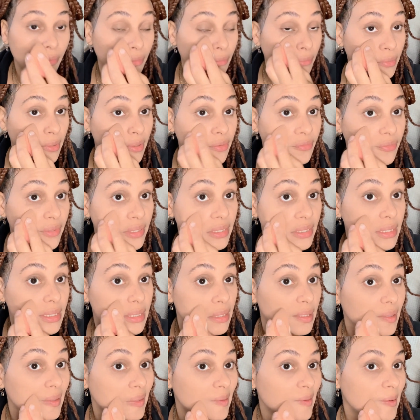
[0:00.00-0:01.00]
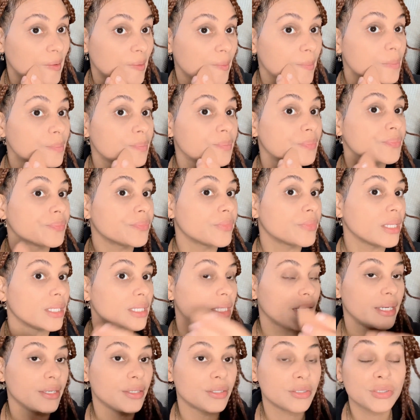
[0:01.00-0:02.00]
Fenty
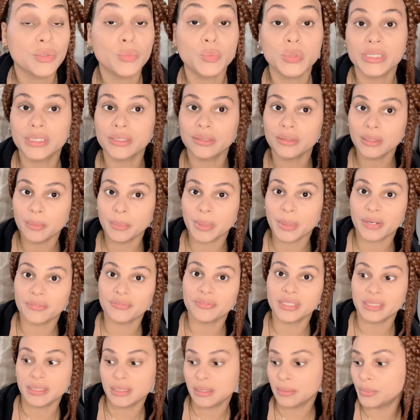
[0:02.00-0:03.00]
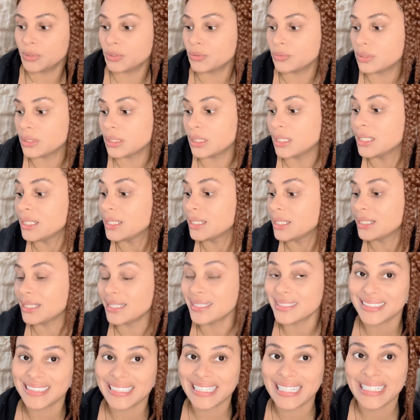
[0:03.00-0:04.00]
layers. What's good about Fenty Beauty
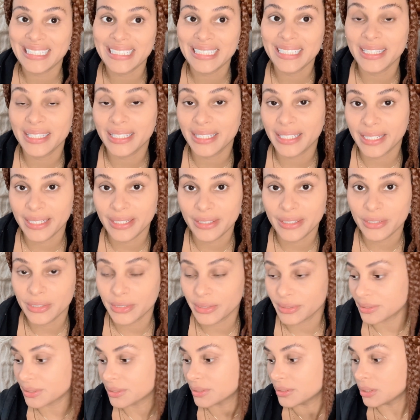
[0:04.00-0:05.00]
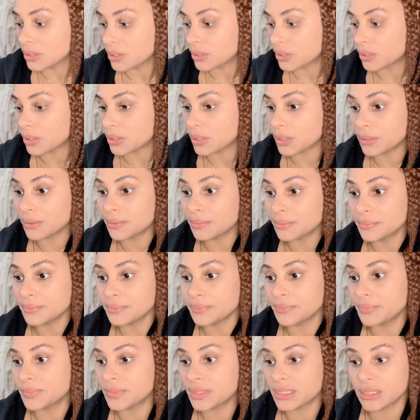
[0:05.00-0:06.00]
is that it layers, girl.
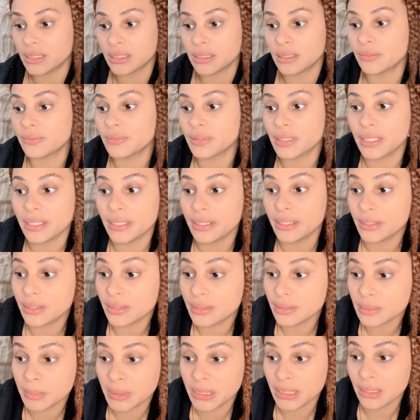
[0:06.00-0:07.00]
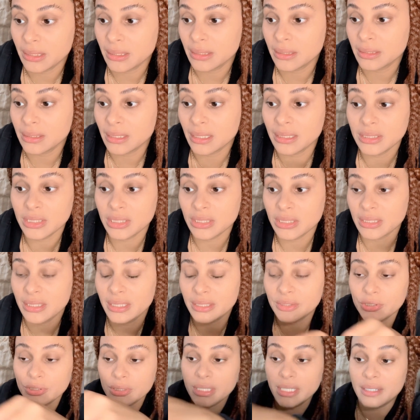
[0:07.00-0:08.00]
This stuff layers, because I just
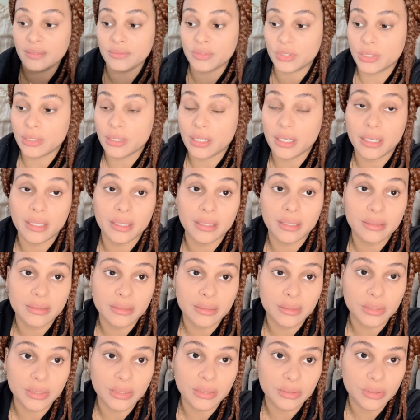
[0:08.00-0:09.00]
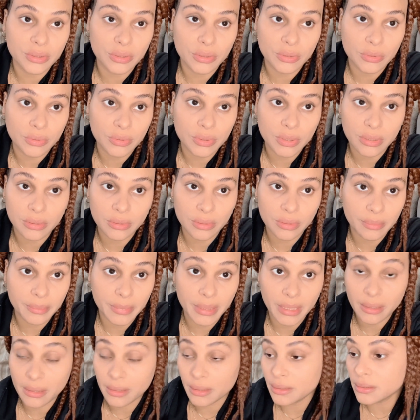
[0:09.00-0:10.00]
naturally have dark circles under
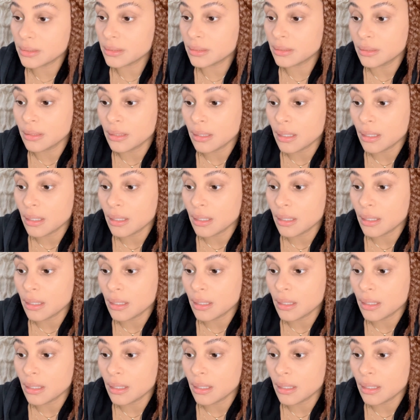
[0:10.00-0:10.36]
my eyes.